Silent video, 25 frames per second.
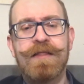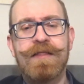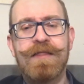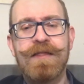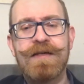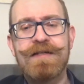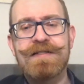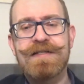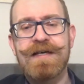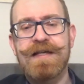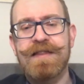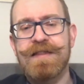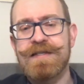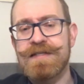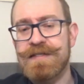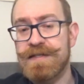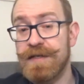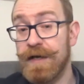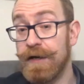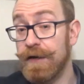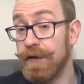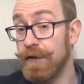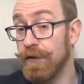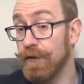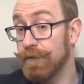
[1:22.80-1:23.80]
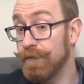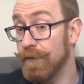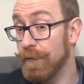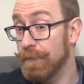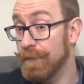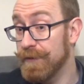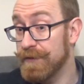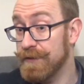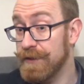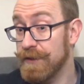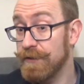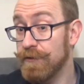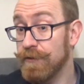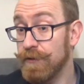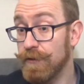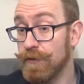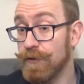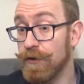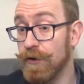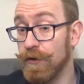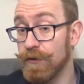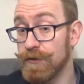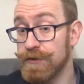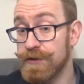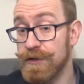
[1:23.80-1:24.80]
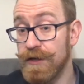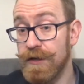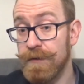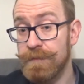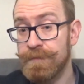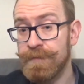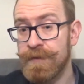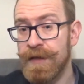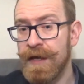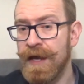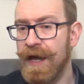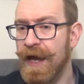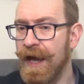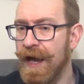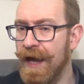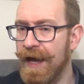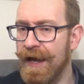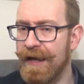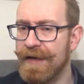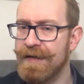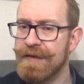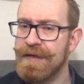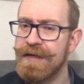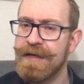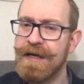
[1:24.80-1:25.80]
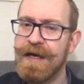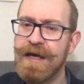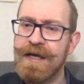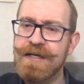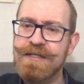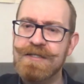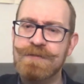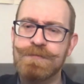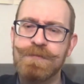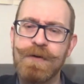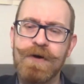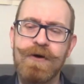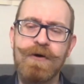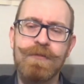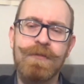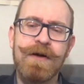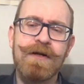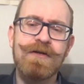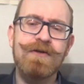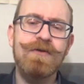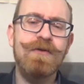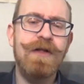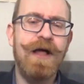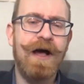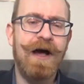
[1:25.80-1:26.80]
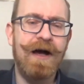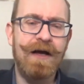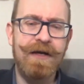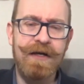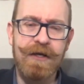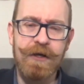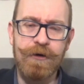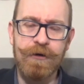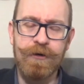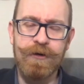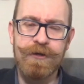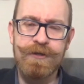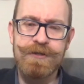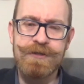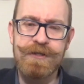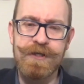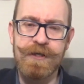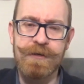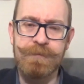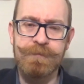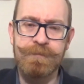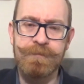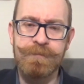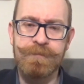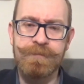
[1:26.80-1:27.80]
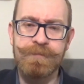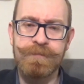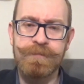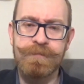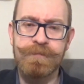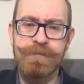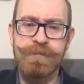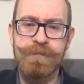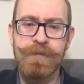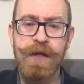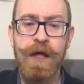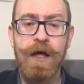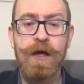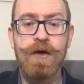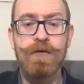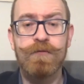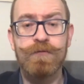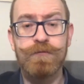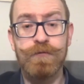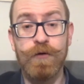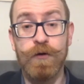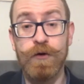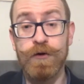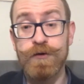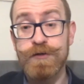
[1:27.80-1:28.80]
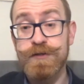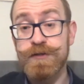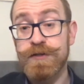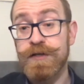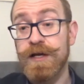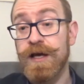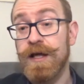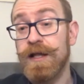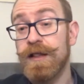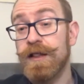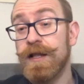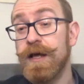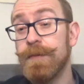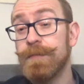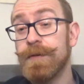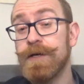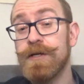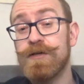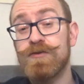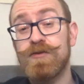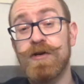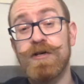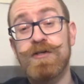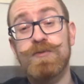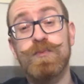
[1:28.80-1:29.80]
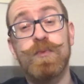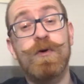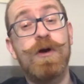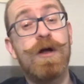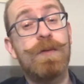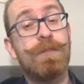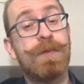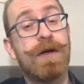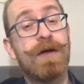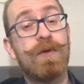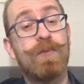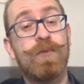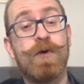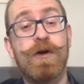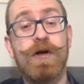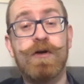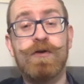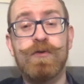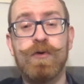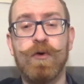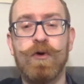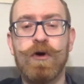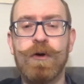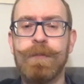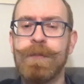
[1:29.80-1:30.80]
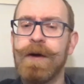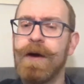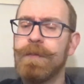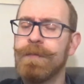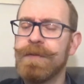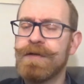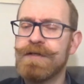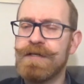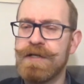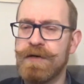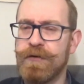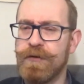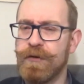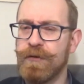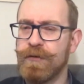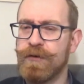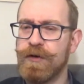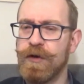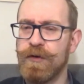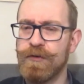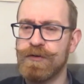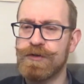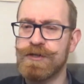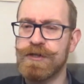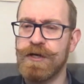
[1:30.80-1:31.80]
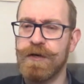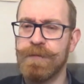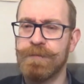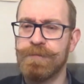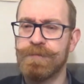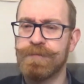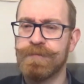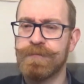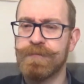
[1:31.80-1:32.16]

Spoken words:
These are the study of material culture and experimental archaeology. First, let me address what I mean when I talk about material culture.